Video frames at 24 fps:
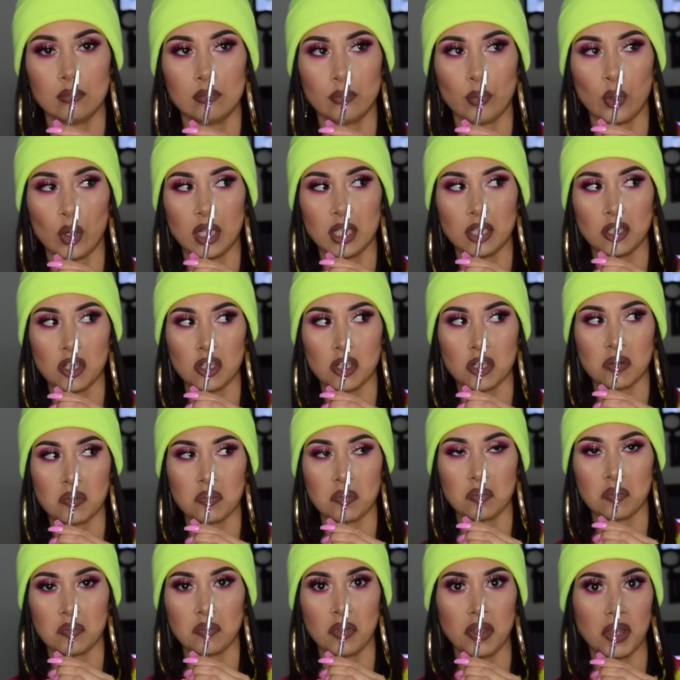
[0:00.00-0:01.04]
brush
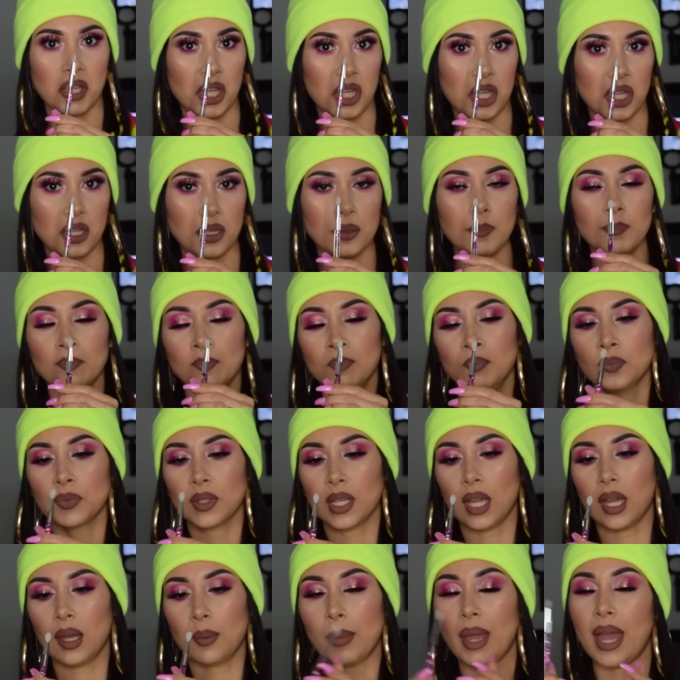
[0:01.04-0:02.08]
thing,
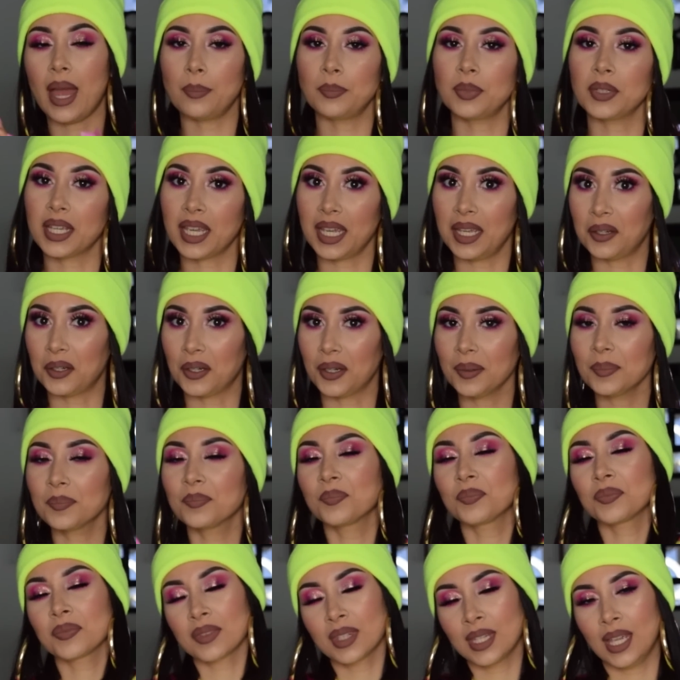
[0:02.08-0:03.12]
applicator
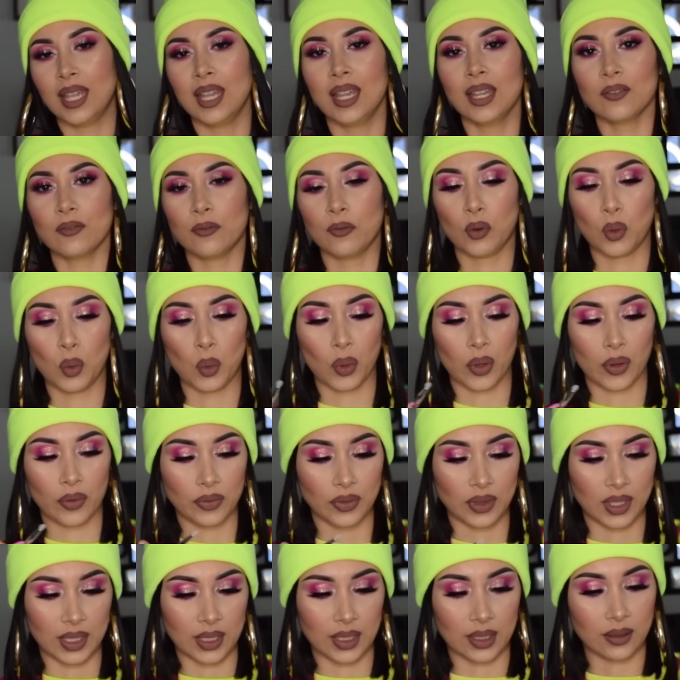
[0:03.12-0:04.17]
for
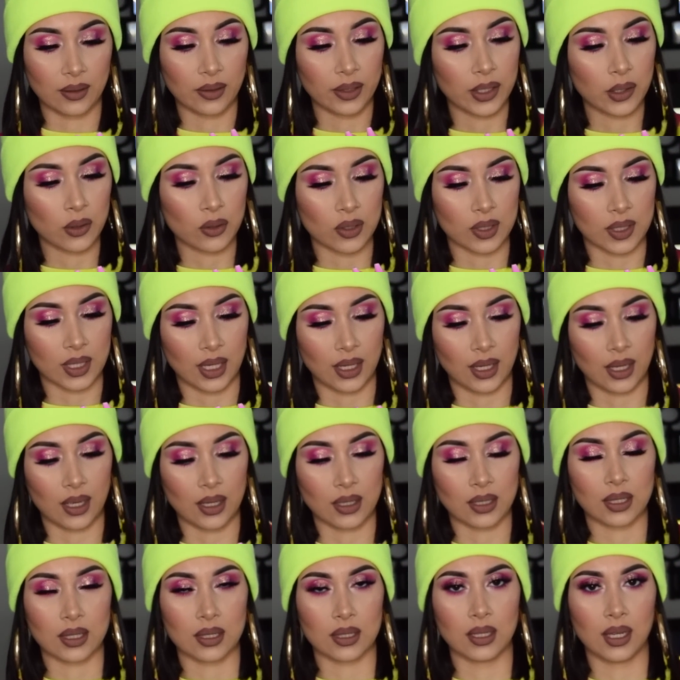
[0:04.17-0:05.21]
the glitters, I
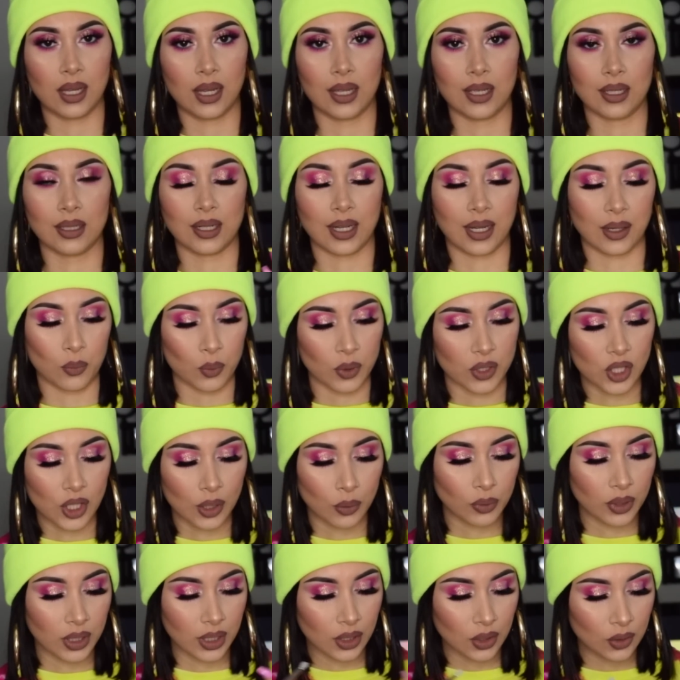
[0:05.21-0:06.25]
guess. And I wish I
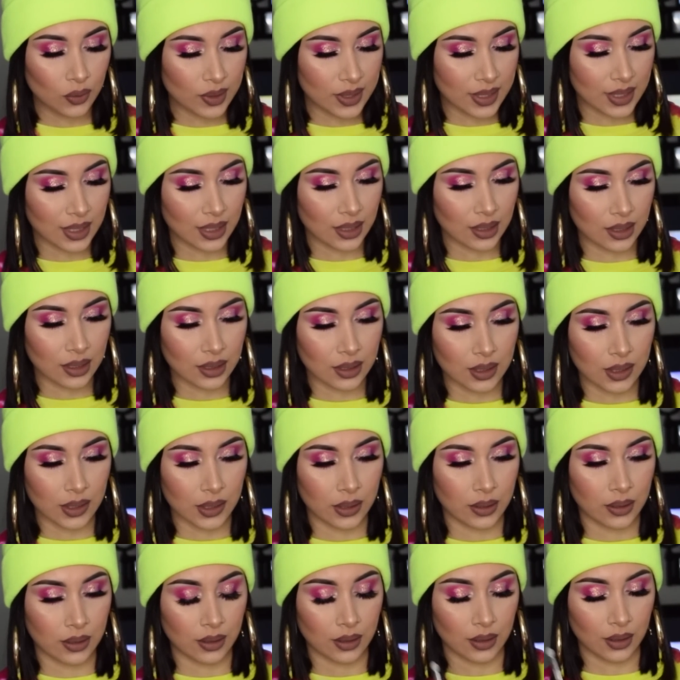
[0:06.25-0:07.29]
would have used it
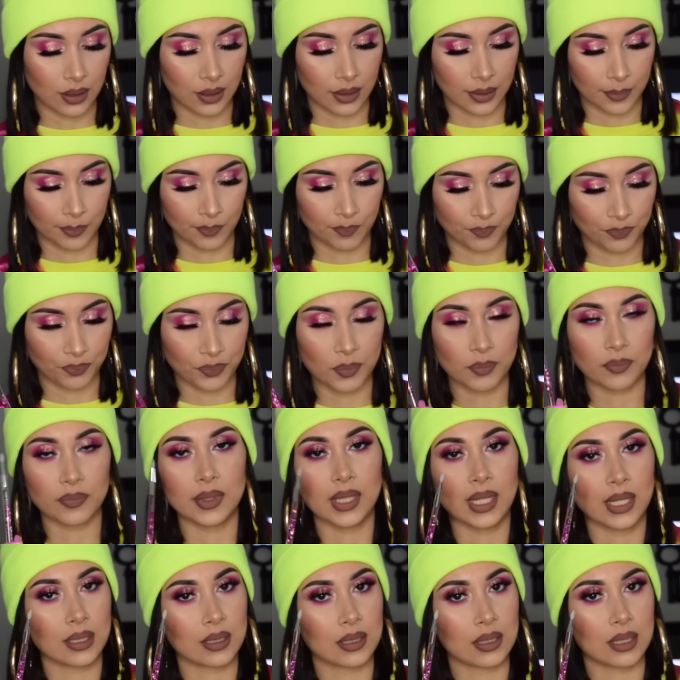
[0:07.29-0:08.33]

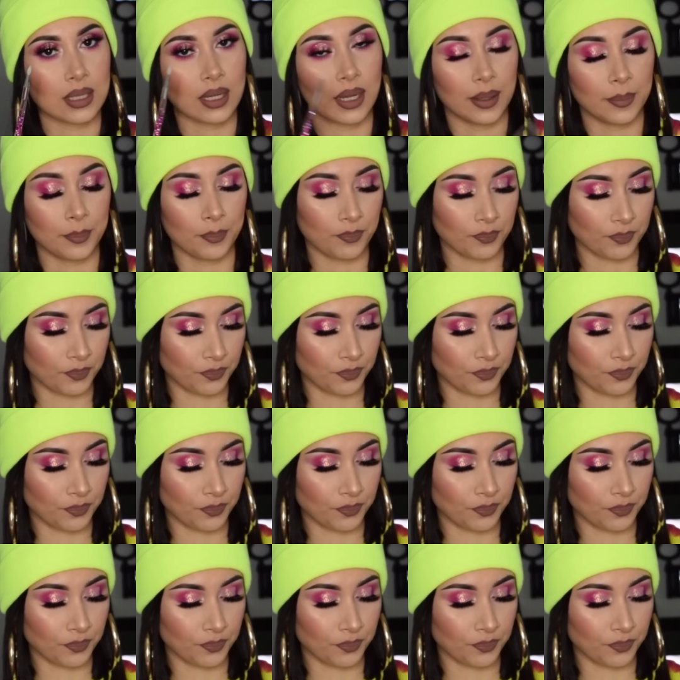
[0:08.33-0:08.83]
next time.